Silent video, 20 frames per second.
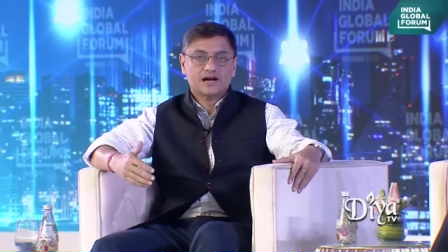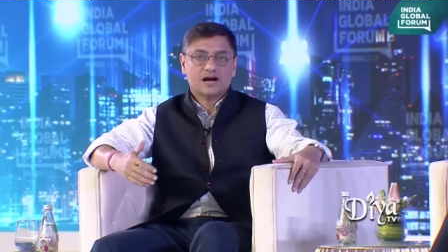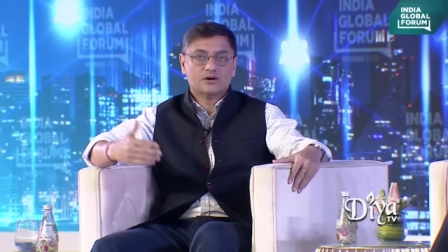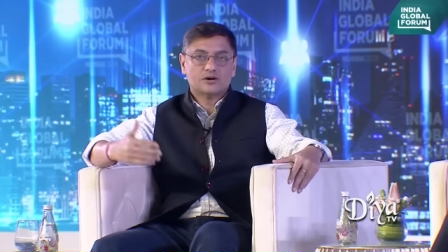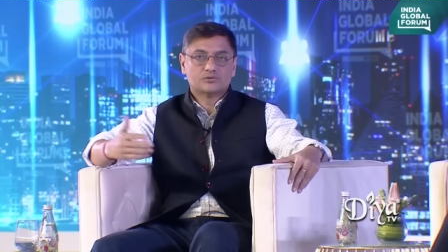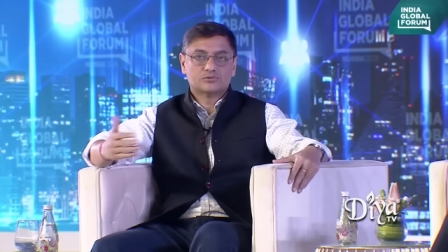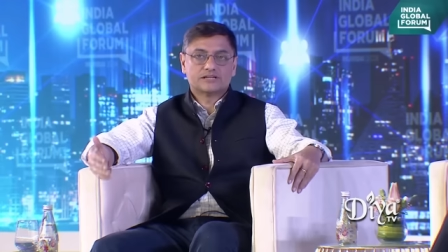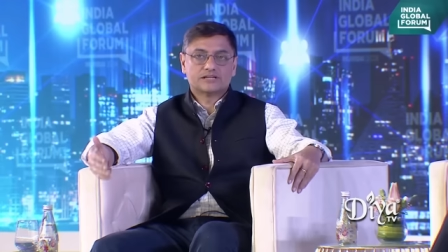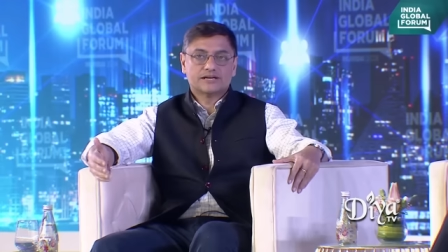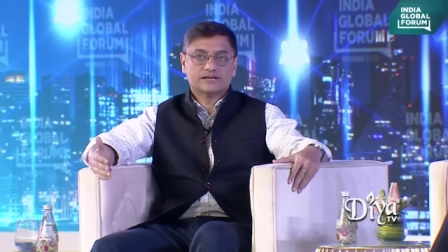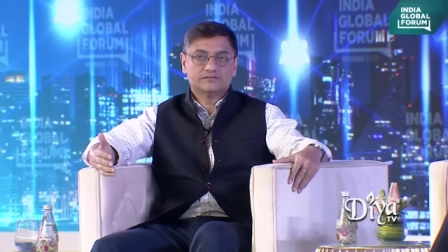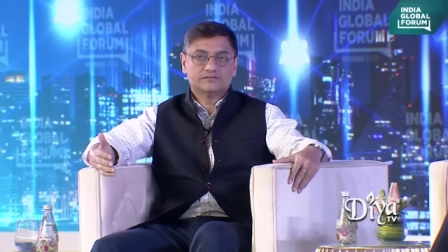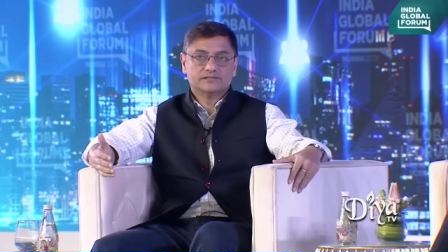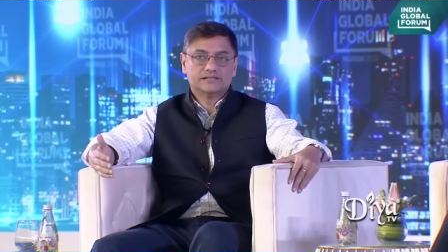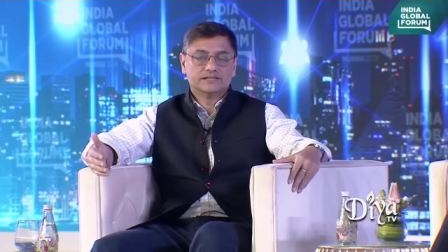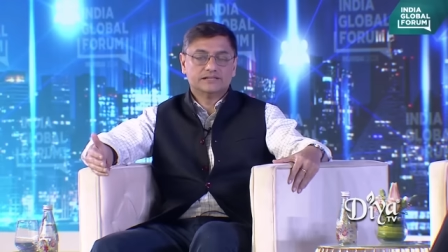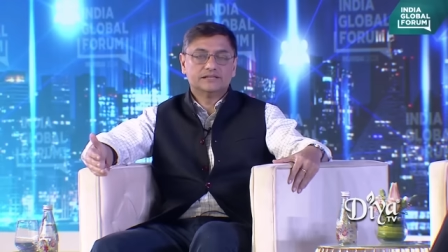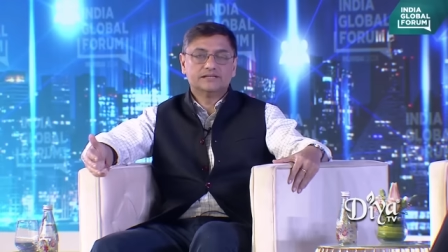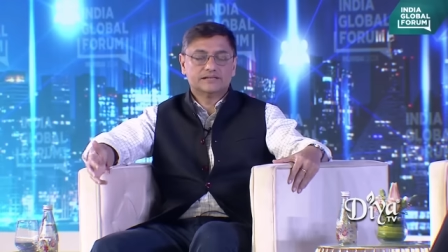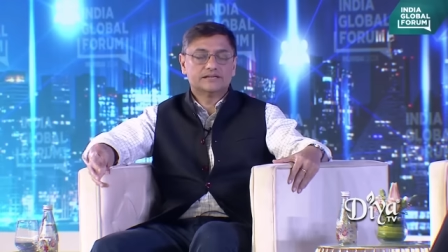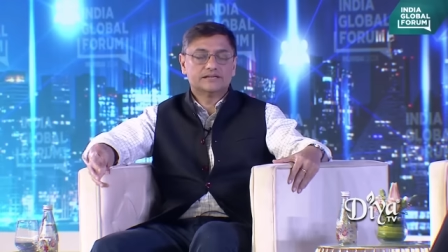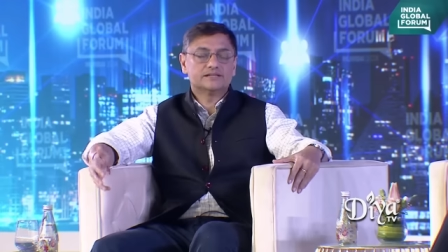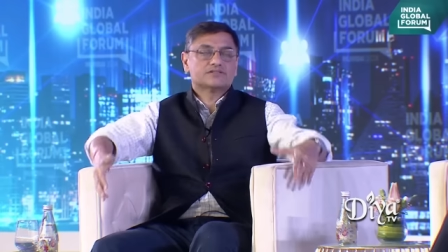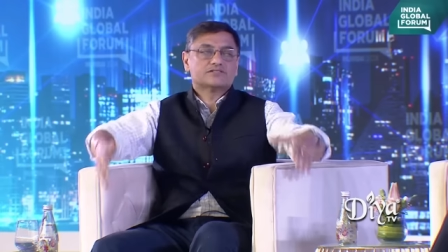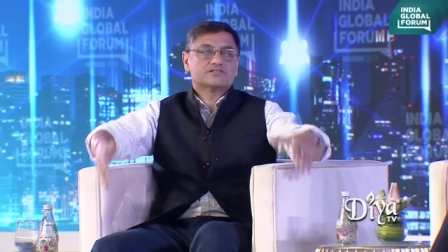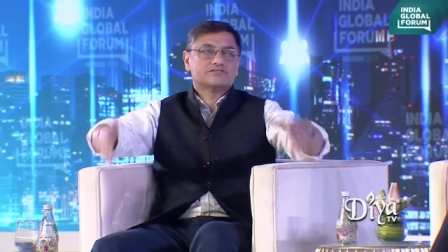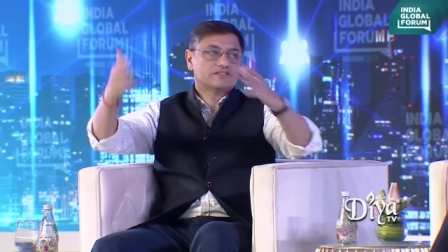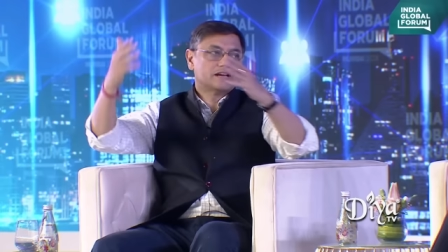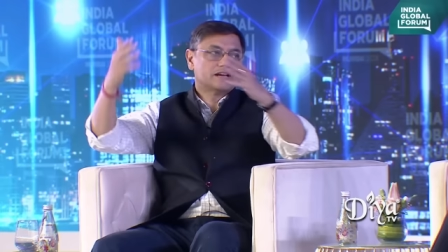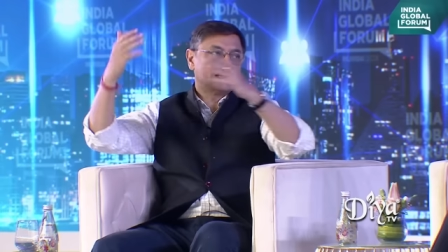outside of India does
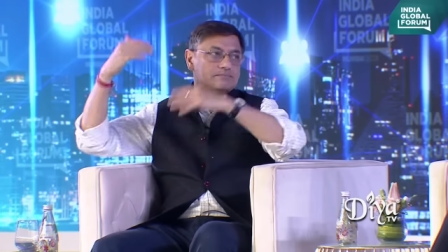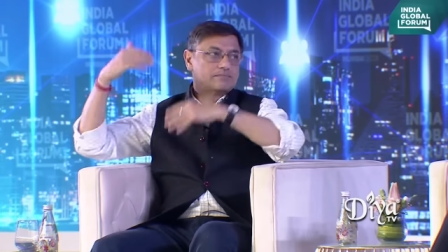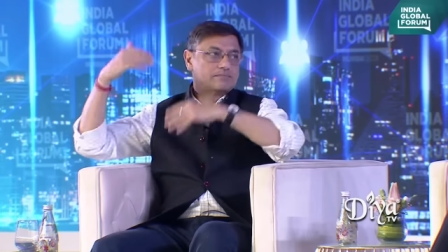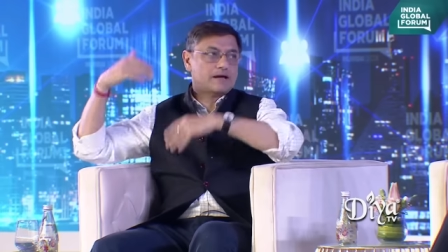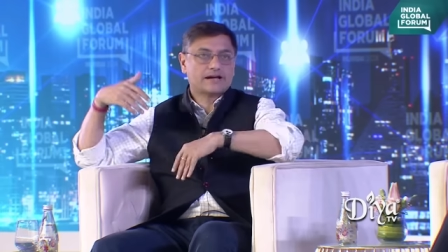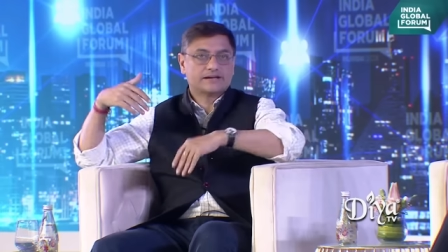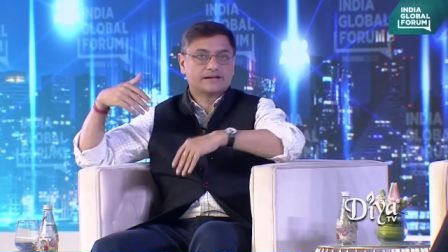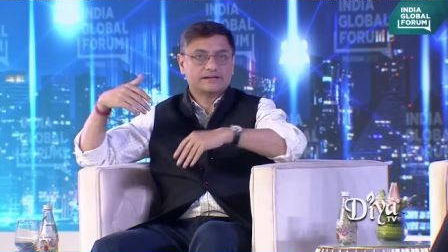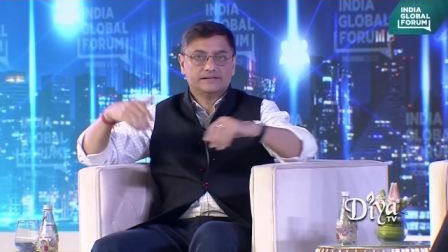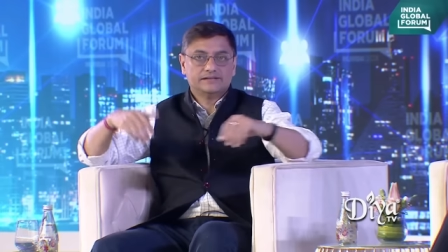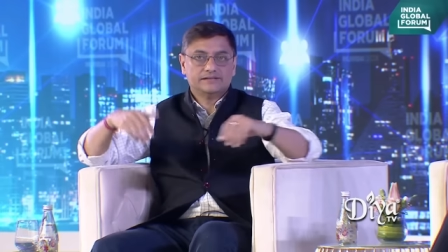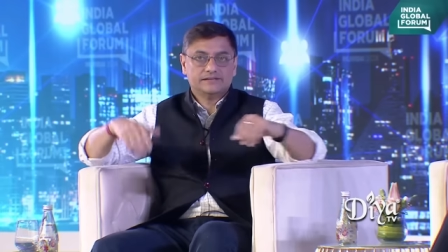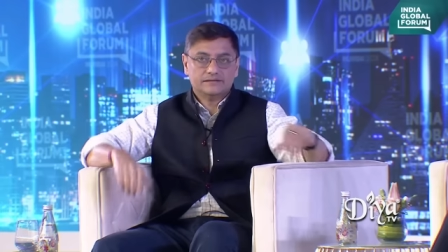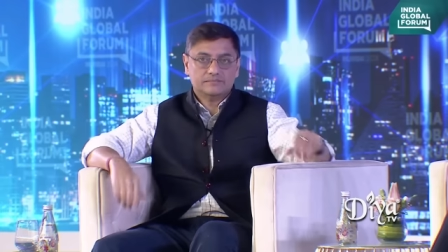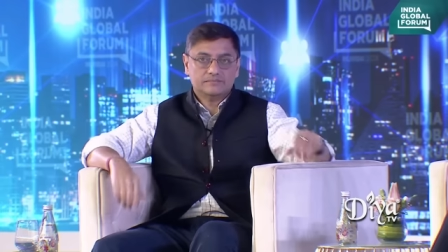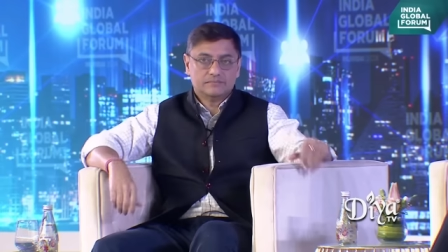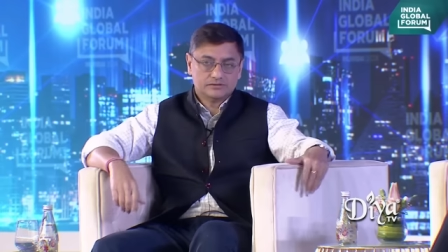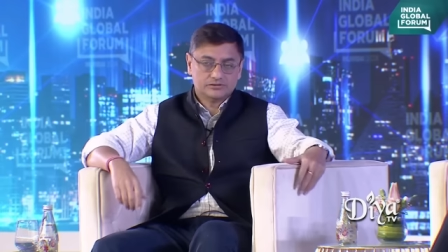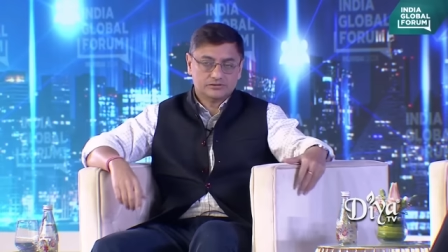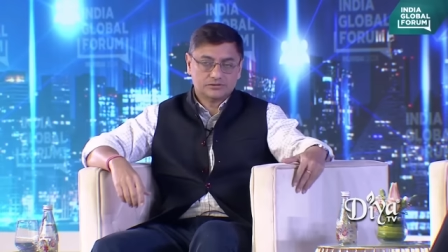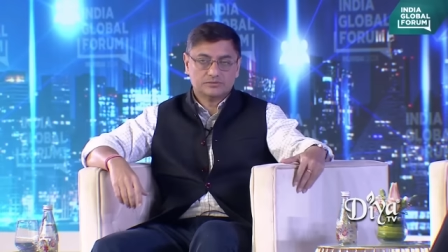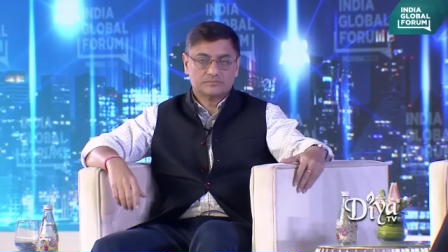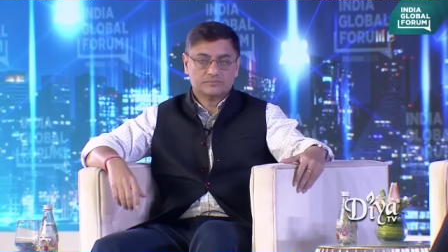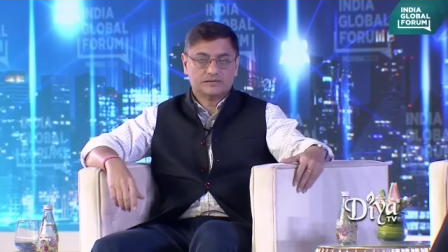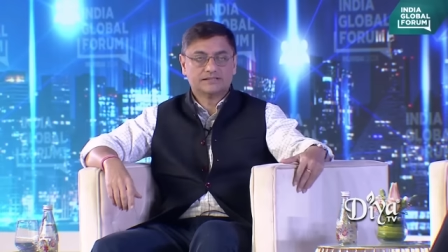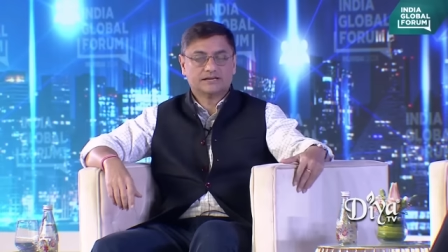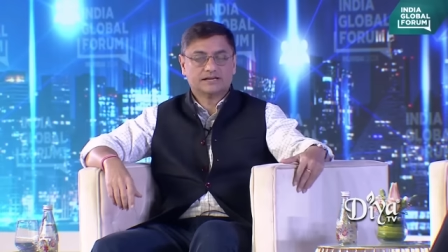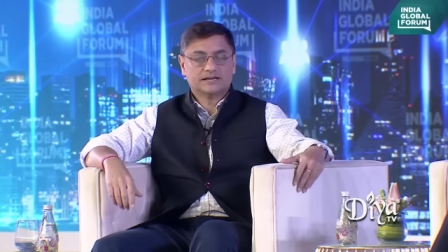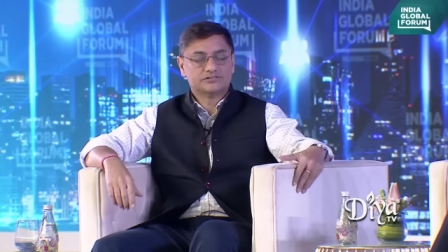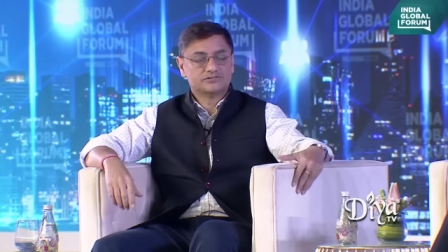reflect back to the
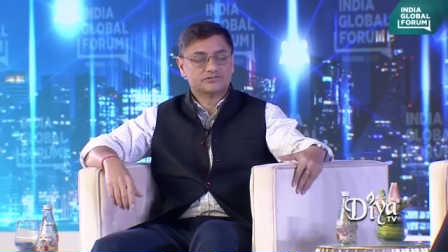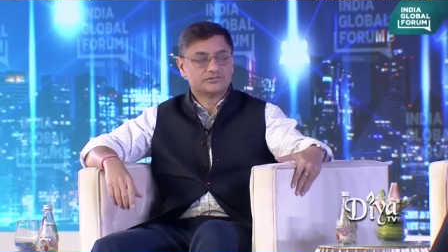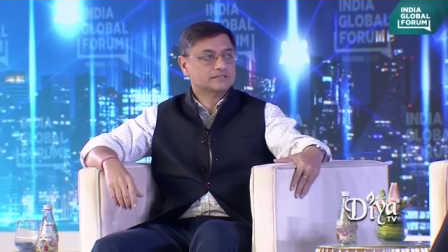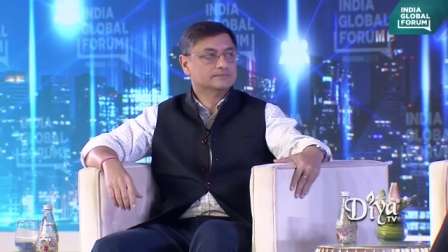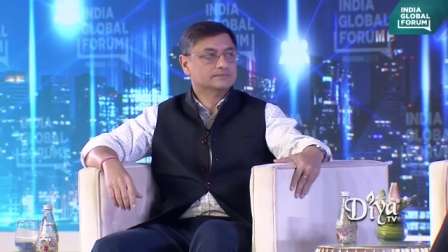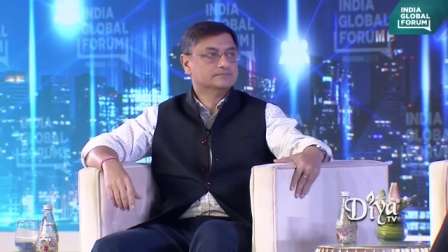mother country.